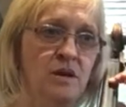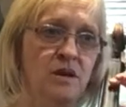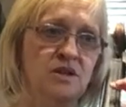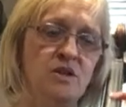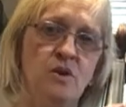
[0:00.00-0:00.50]

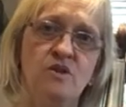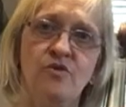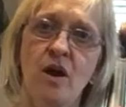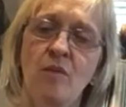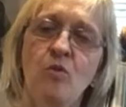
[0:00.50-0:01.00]
So it's a
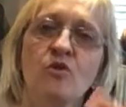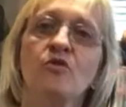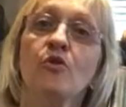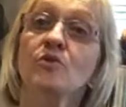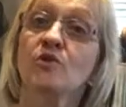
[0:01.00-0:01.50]
far more of a
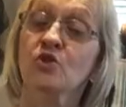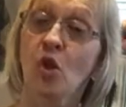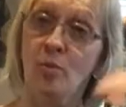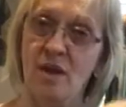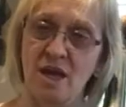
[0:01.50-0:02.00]
full
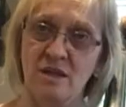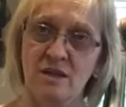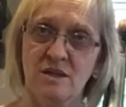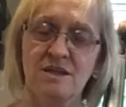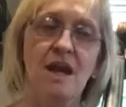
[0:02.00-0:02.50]
stop
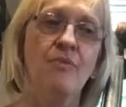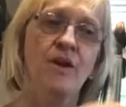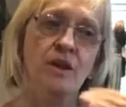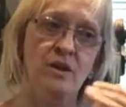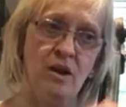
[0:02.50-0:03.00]
cadence and
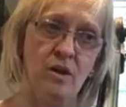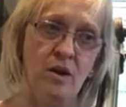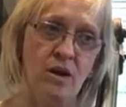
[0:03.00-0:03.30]
then a